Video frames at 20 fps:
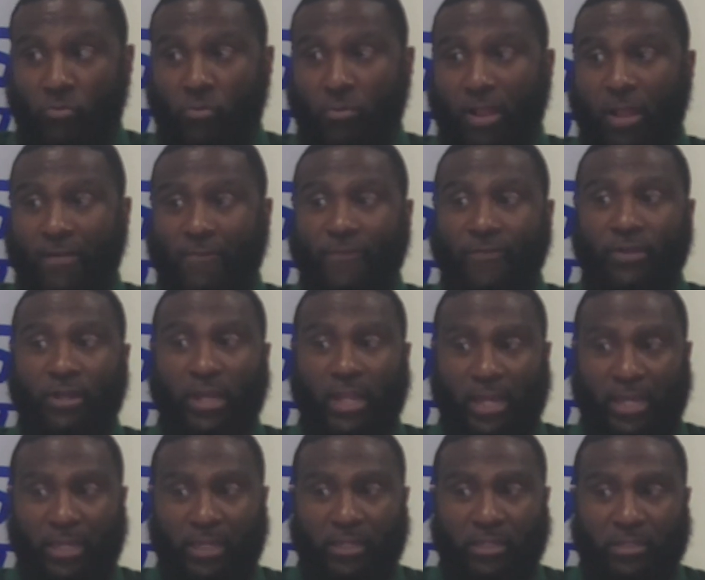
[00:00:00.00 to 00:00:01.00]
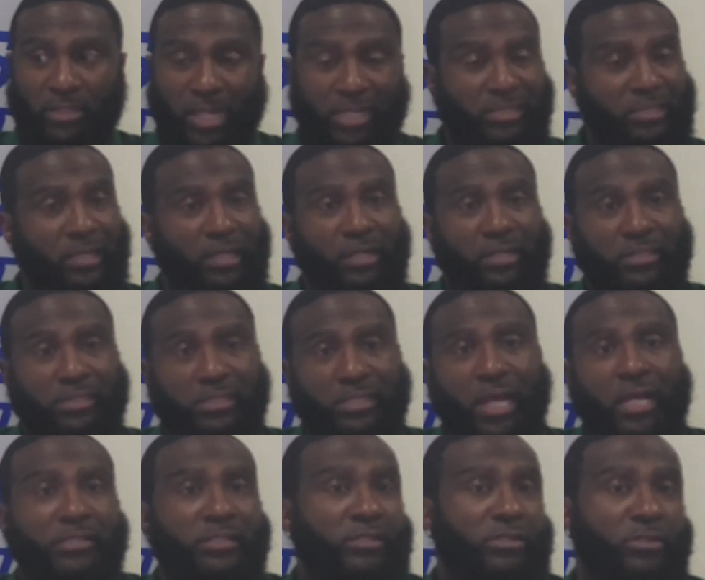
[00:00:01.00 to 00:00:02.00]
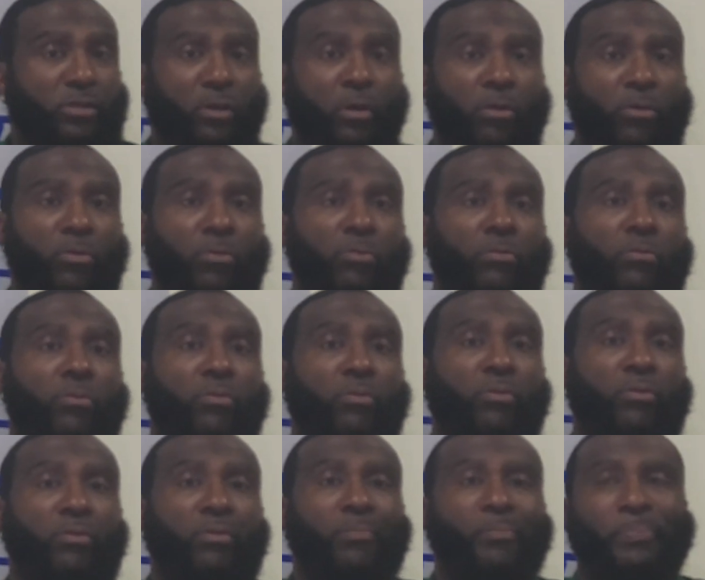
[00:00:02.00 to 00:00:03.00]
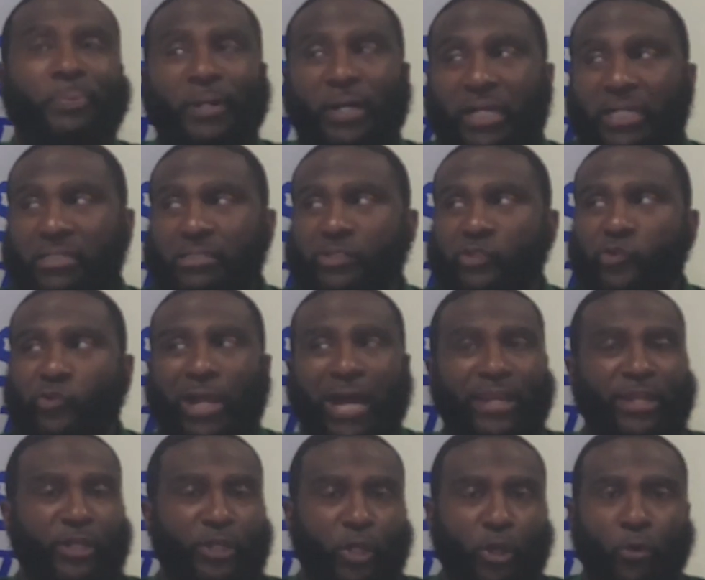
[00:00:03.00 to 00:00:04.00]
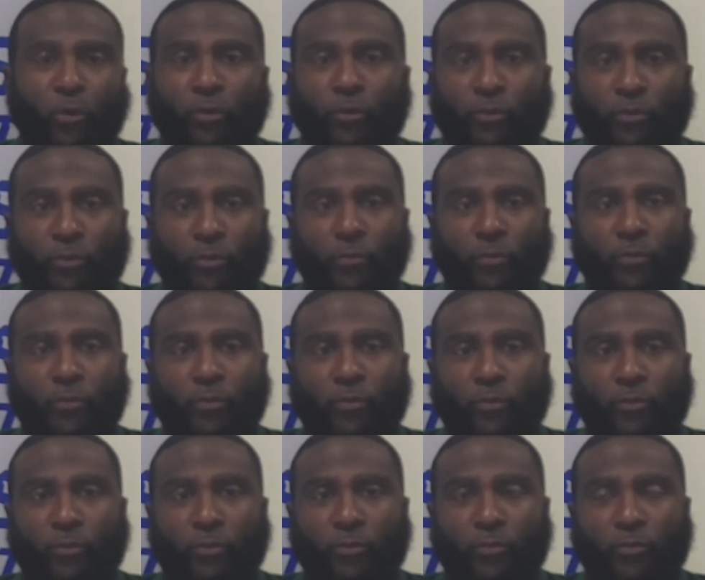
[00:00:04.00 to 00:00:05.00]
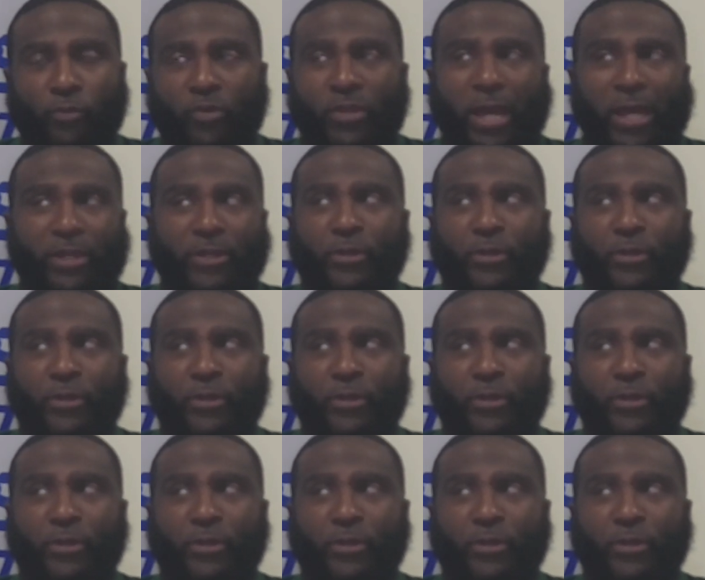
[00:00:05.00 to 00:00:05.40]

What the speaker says: I feel like that's a good test though, but you got to know. You got to